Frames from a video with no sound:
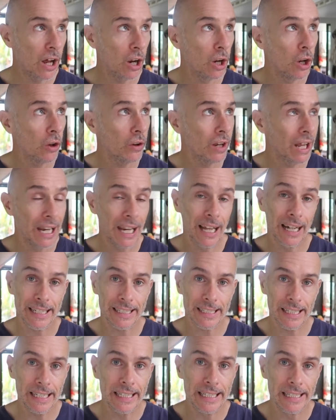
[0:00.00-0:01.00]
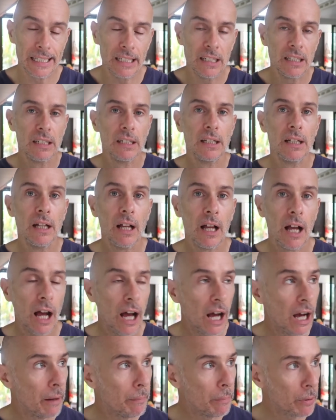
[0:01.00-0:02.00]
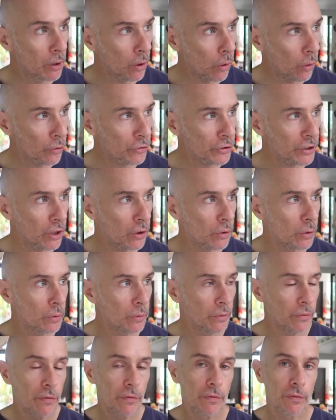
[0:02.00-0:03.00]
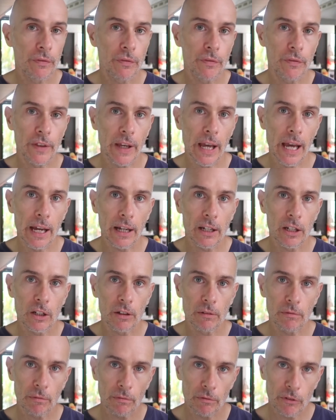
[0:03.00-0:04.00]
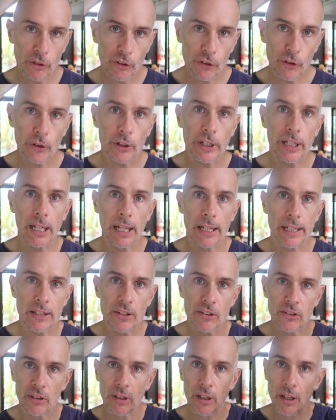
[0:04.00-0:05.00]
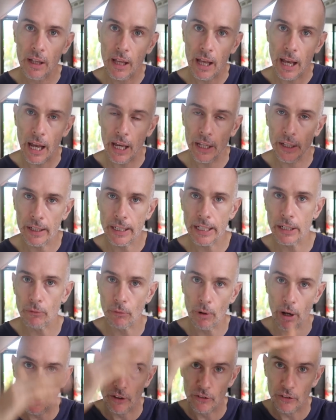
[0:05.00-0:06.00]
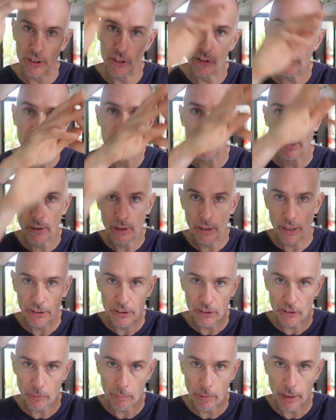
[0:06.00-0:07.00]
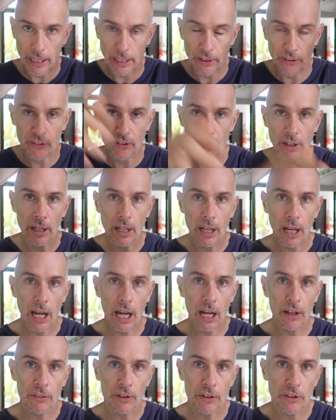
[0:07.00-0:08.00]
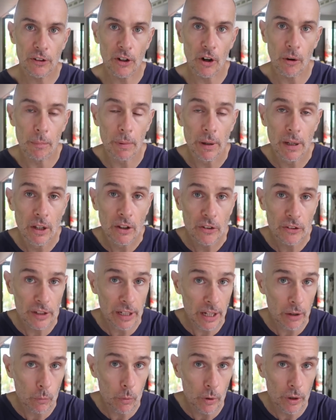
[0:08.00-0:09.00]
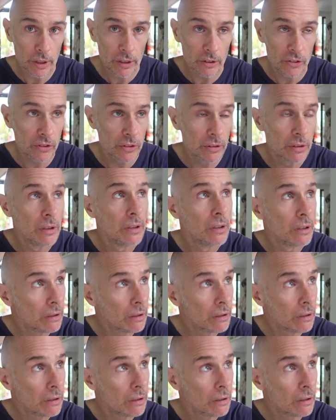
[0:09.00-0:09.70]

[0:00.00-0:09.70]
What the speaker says: a lot of light in, but also the air circulates and heat rises and dissipates at the top. So that works